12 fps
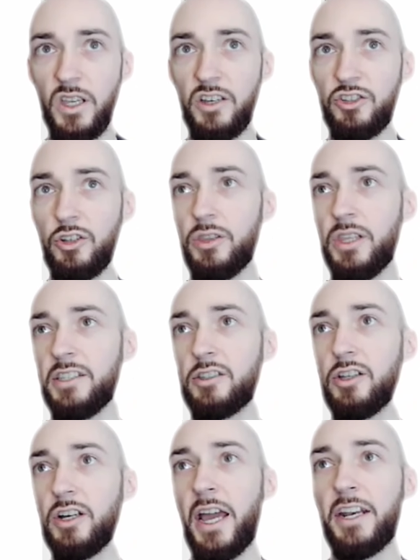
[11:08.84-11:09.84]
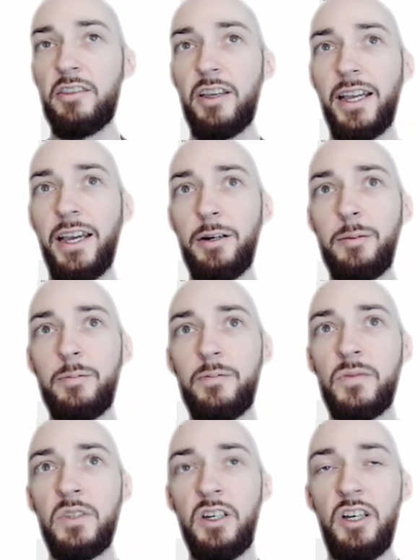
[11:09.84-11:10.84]
So let's look at it together.
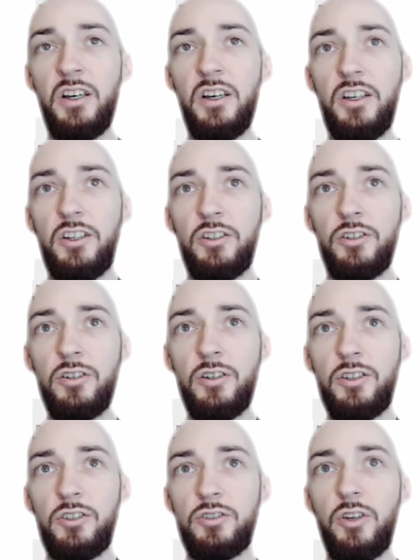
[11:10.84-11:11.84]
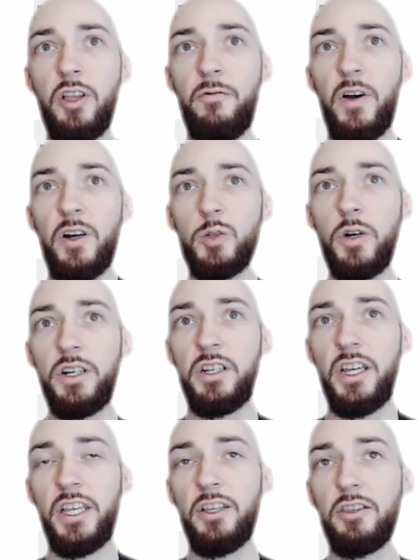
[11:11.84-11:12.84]
So the first one
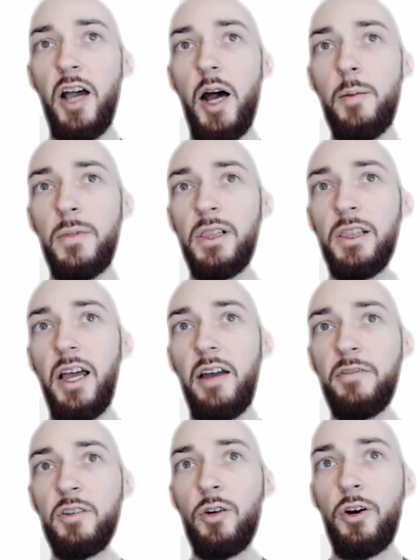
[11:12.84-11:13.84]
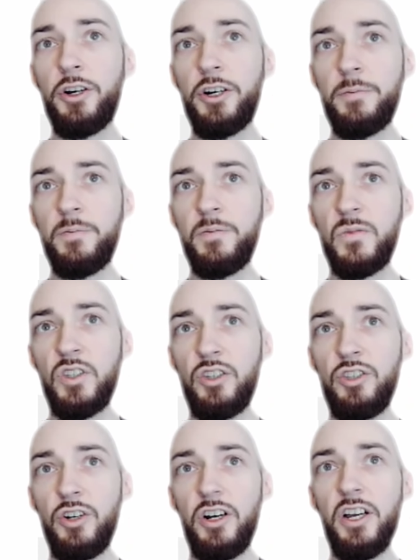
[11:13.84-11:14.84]
in the top left corner,
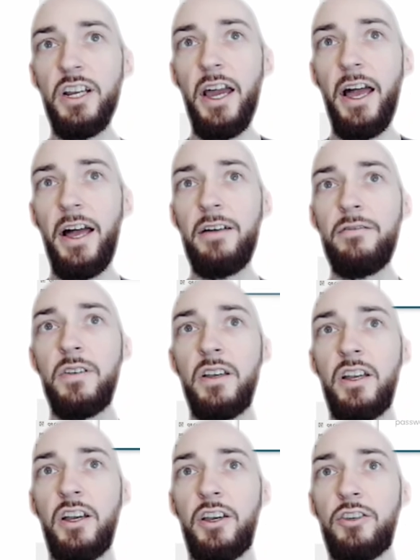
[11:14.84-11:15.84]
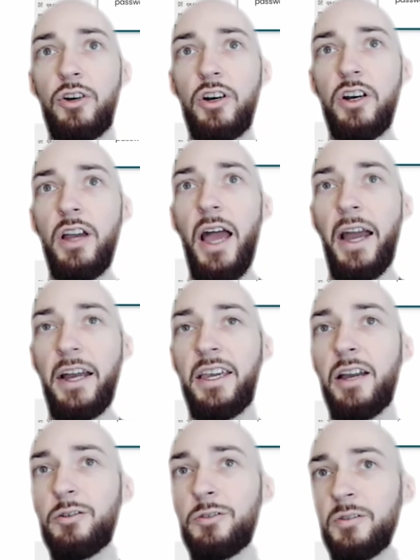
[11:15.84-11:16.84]
you're gonna have your
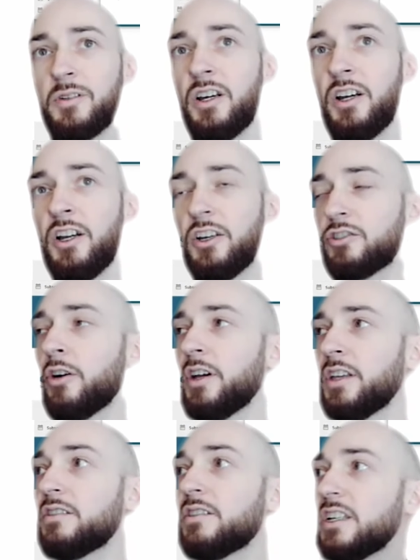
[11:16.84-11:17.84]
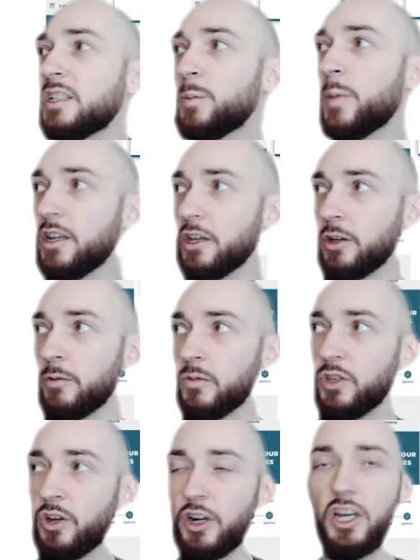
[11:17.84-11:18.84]
account. So in this menu,
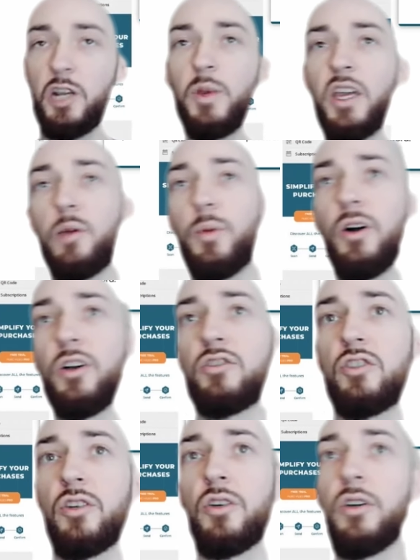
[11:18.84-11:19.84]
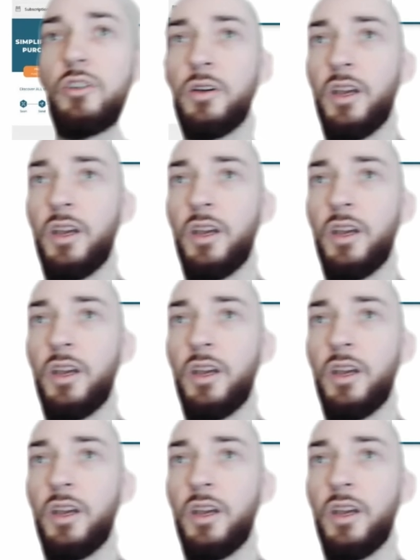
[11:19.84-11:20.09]
you're gonna be able to